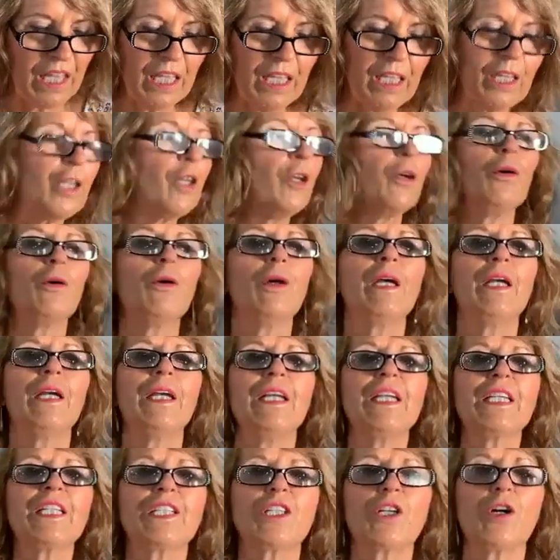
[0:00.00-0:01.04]
thank you,
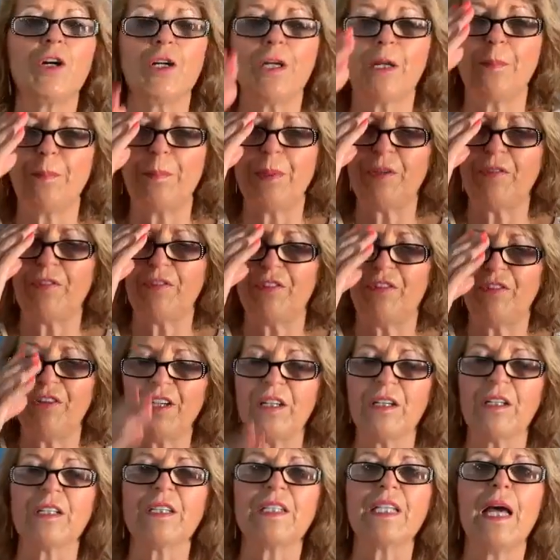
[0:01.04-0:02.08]
is going to be
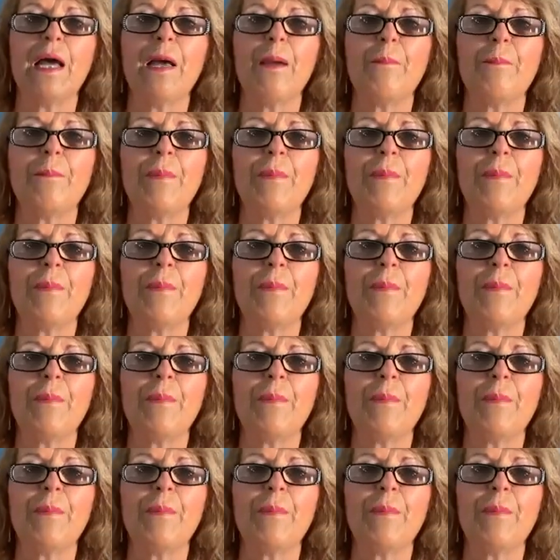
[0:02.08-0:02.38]
filled.